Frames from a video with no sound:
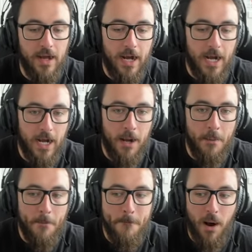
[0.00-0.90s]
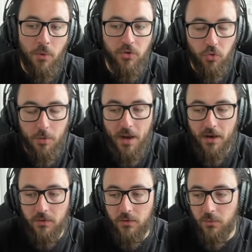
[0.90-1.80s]
Um, I want to talk
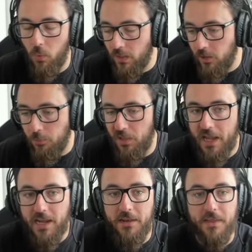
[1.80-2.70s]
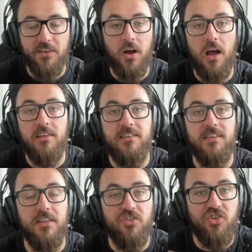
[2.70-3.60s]
about one little play here that ties
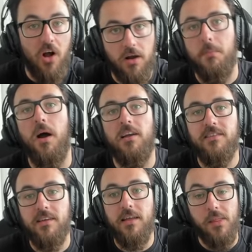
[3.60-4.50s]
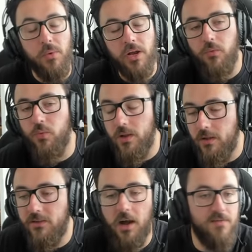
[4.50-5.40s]
into the shark mindset, and then we're going to
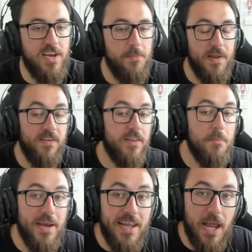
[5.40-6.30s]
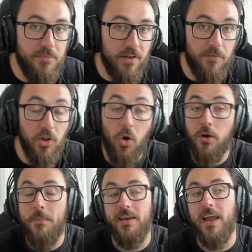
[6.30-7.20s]
really dive deep into the mid game stuff. A lot
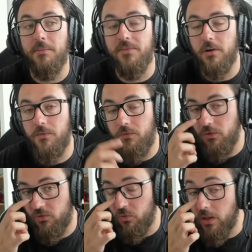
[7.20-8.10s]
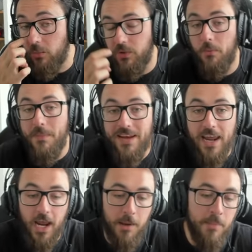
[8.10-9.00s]
of mid game stuff. If you're struggling with your mid
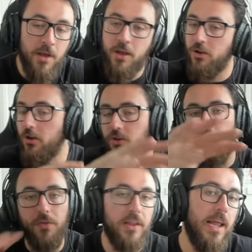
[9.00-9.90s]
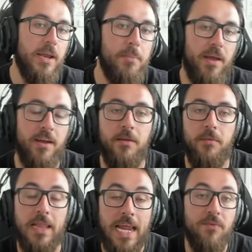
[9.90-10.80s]
game, you know you got the lane pay,
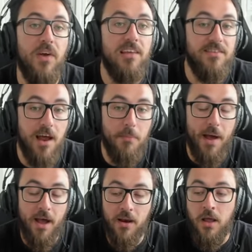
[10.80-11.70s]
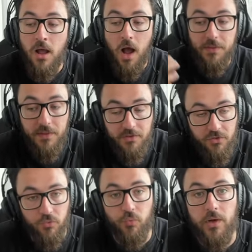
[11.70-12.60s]
lane phase down pat. I think this
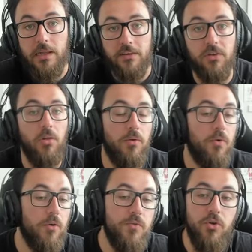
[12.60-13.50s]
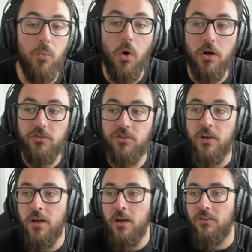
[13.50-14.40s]
is a really solid VOD view to watch.
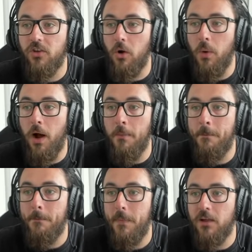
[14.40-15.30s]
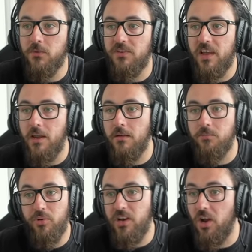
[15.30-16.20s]
So um, as we see,
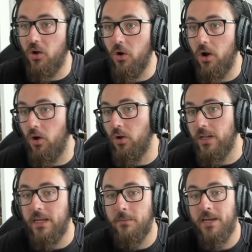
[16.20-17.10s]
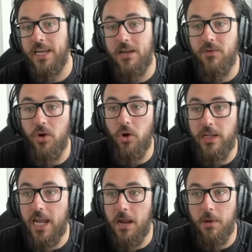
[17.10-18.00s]
pretty early. I mean, even early game,